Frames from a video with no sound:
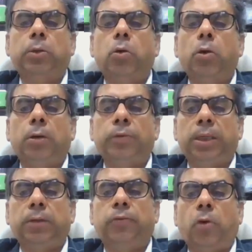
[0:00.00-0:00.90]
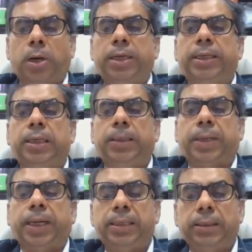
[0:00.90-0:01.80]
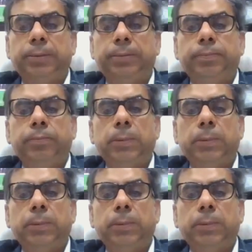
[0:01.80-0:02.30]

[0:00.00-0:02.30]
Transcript: control of the foreign enterprise,